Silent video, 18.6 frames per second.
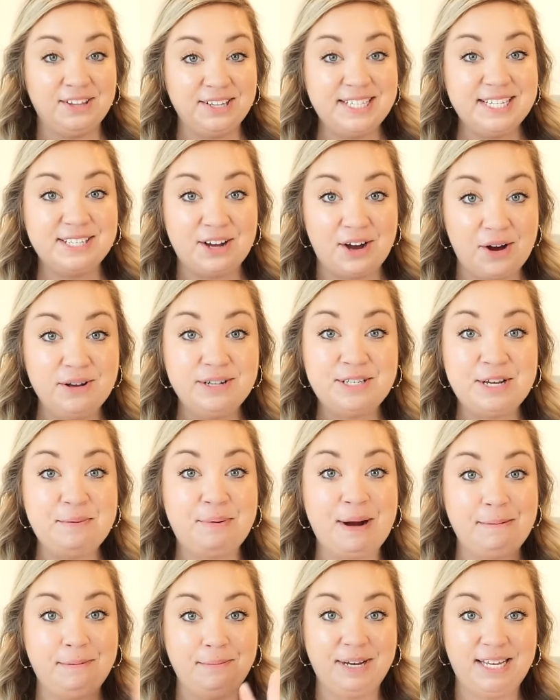this is also
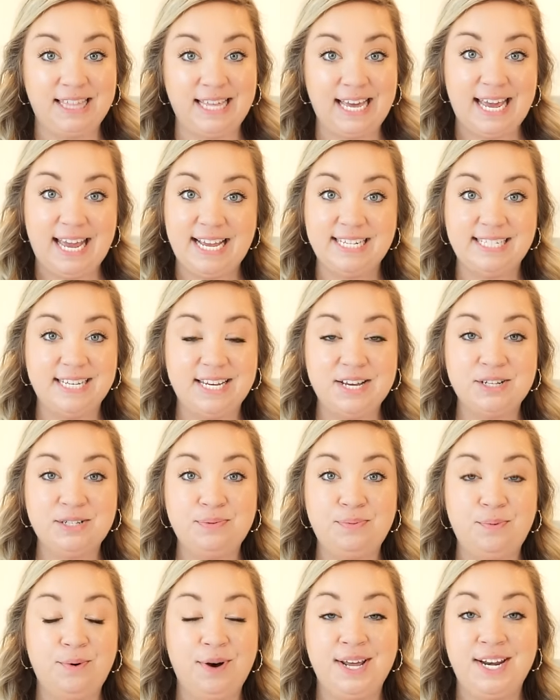probably the
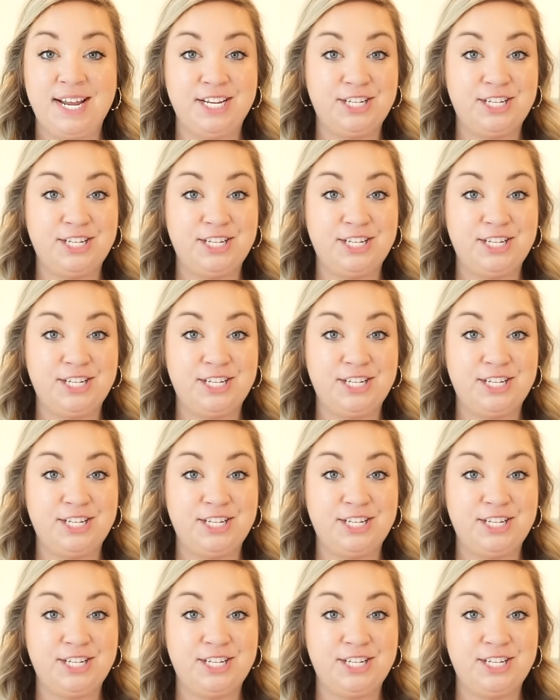easiest one.